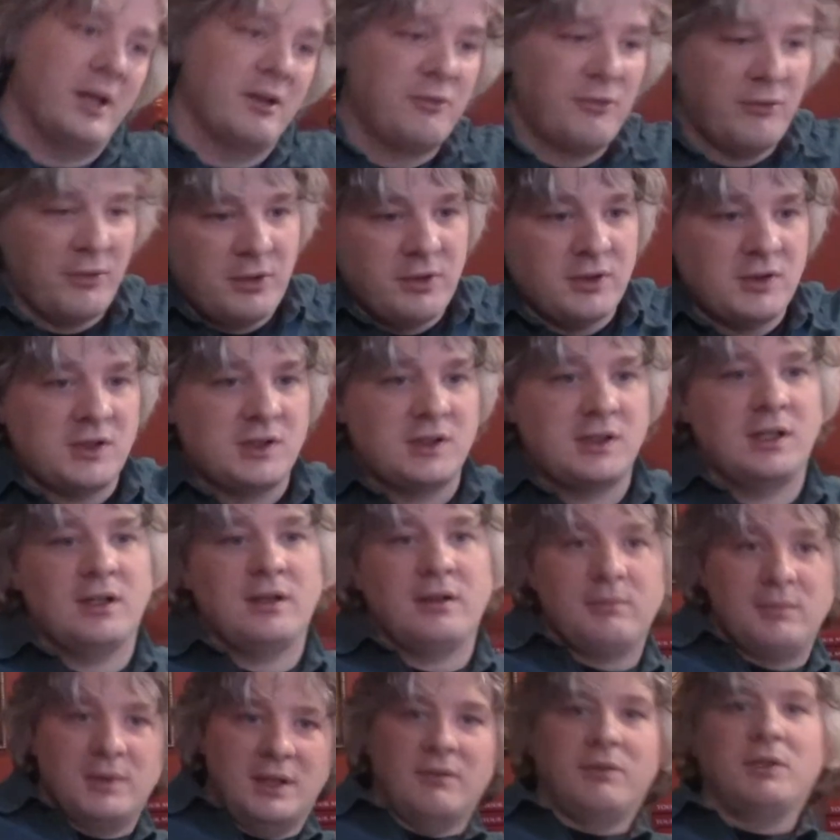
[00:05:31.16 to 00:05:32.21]
by first
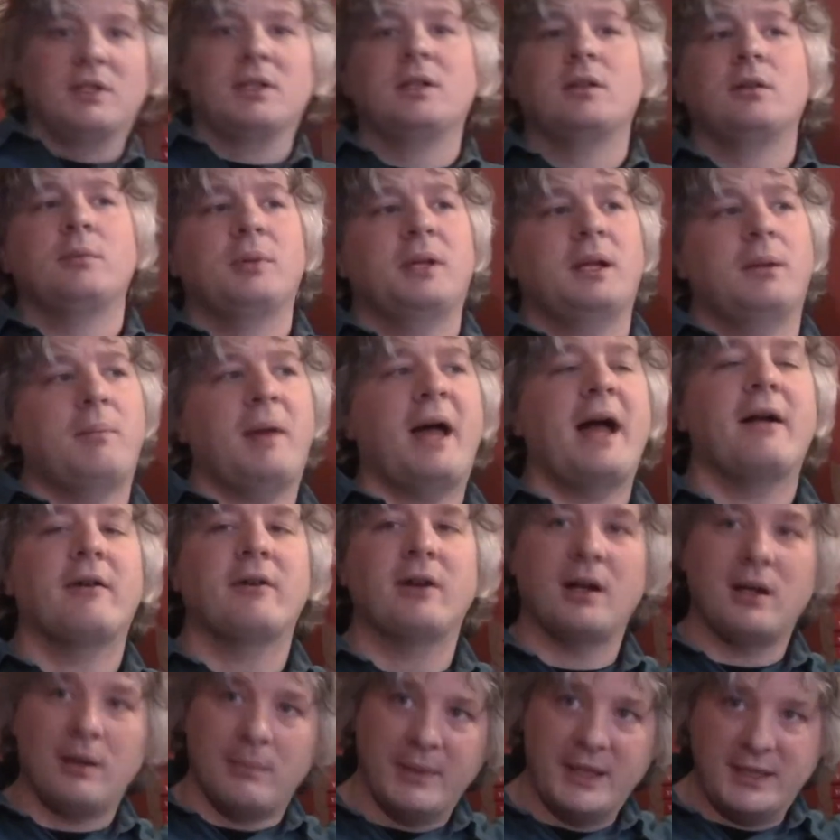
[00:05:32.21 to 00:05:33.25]
giving a little bit of
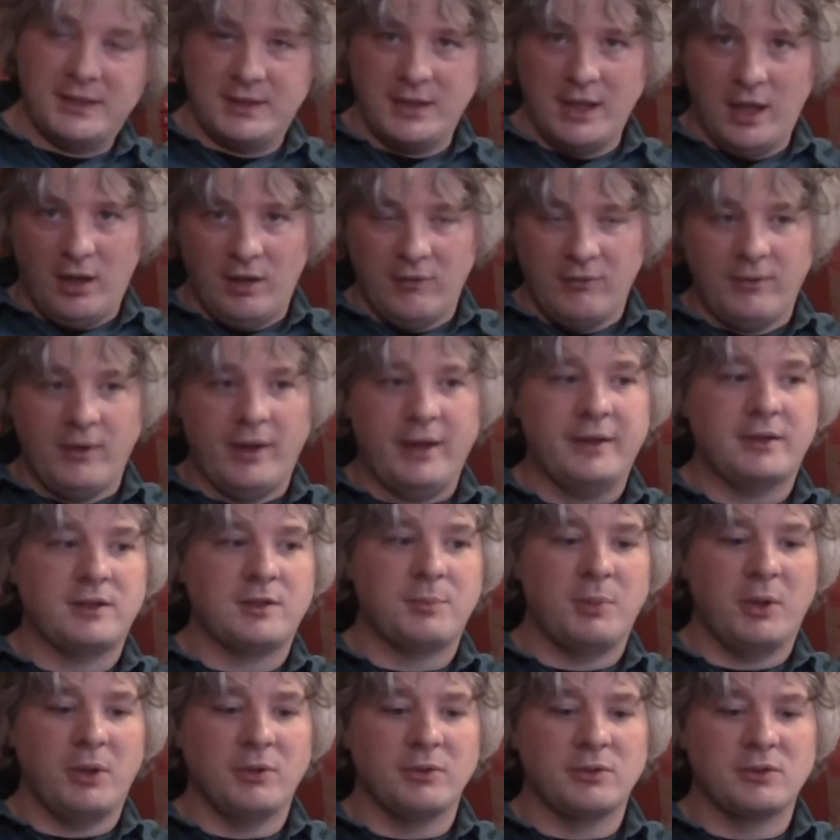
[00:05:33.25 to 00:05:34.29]
background on myself. I
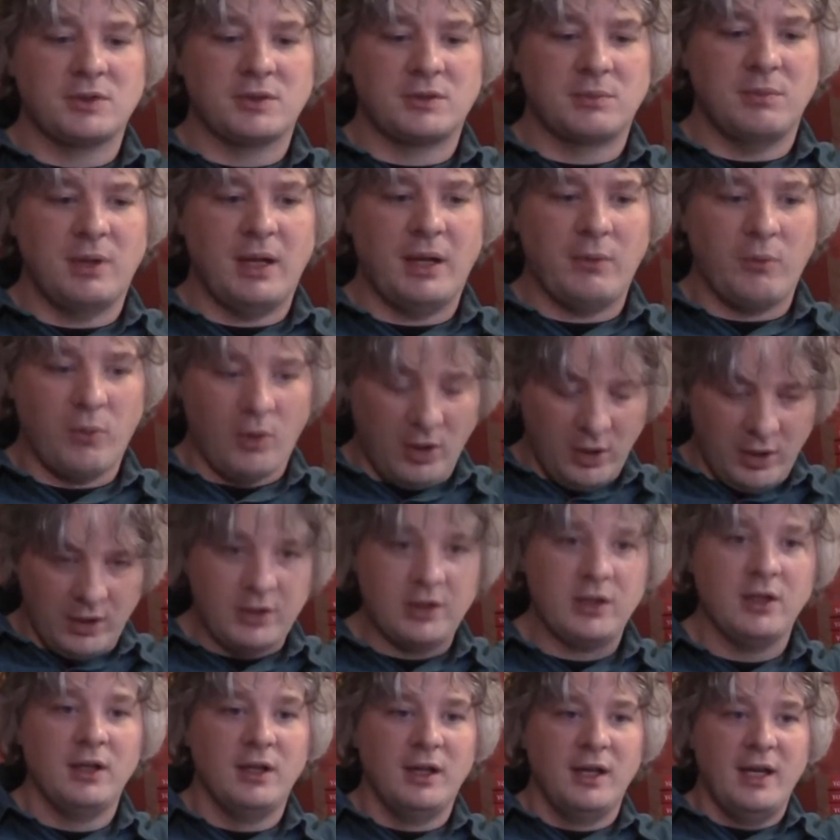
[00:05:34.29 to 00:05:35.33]
expose my
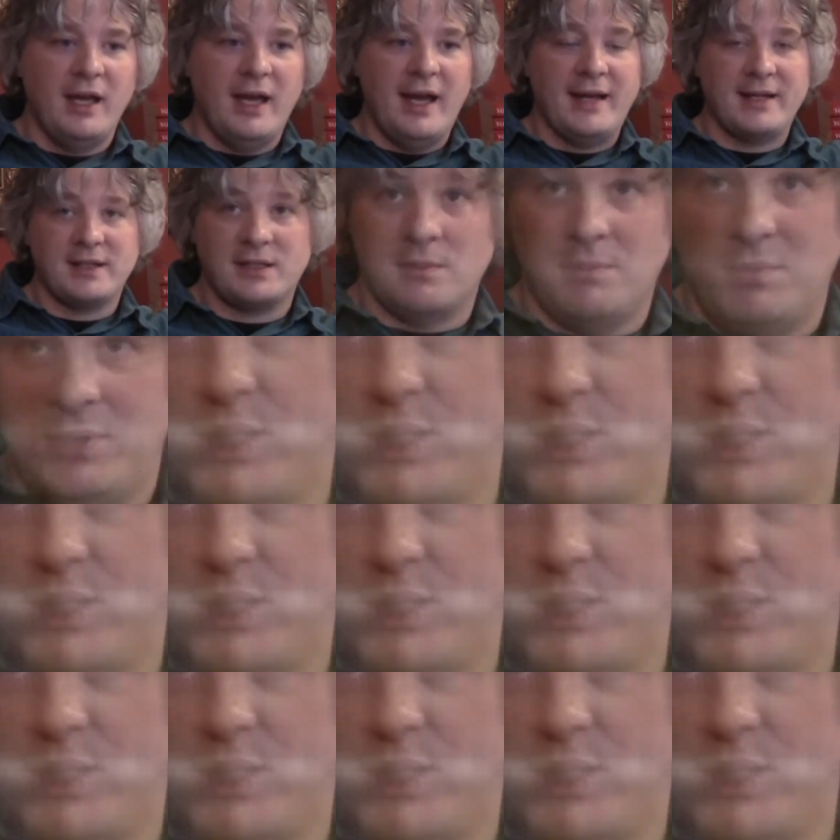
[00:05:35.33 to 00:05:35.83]
work as